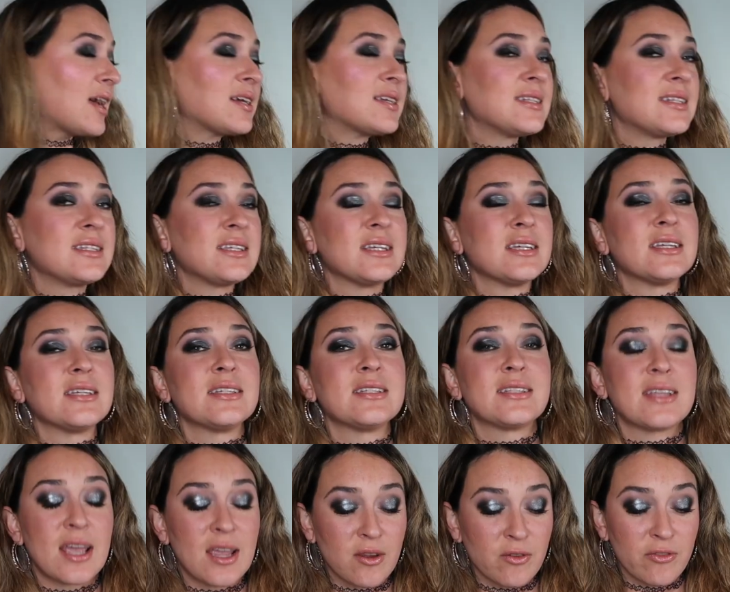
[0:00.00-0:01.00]
Next is
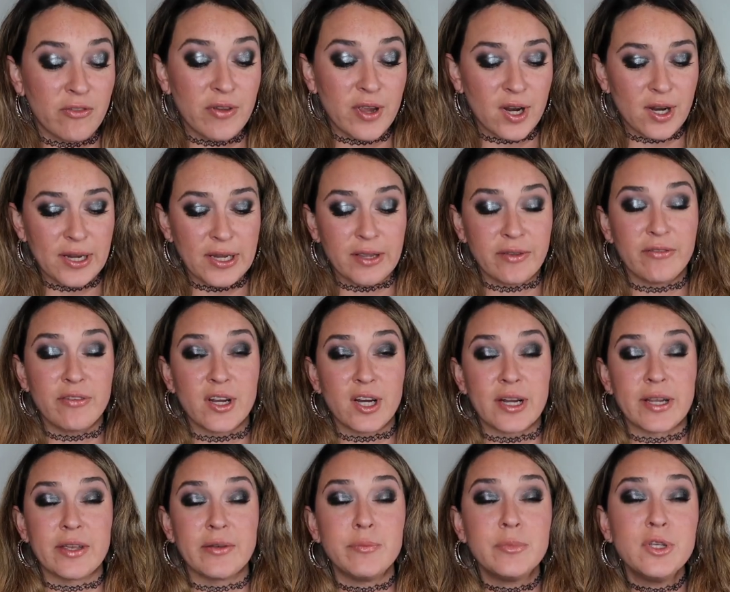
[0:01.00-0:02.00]
a very,
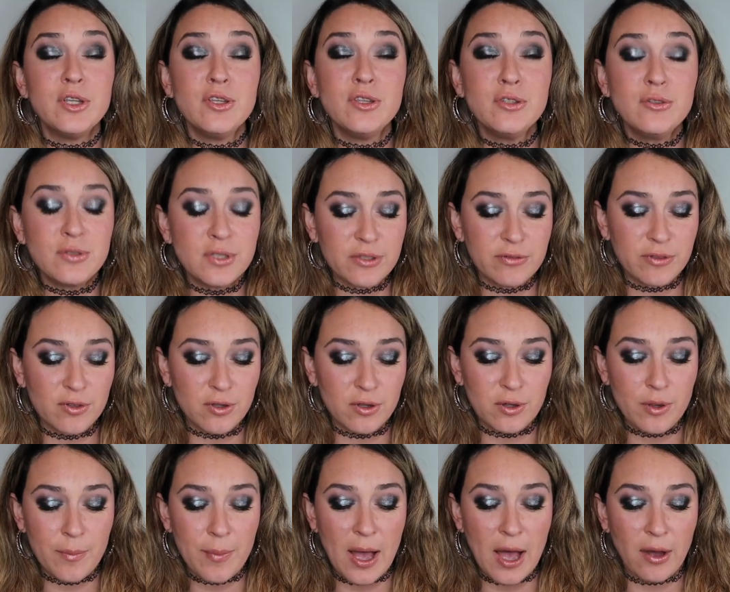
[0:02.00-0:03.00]
very
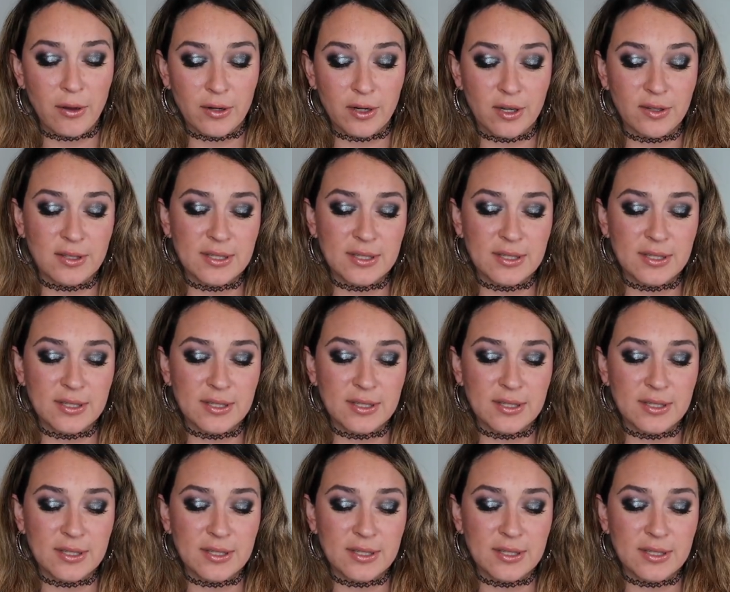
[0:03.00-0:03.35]
beautiful powder.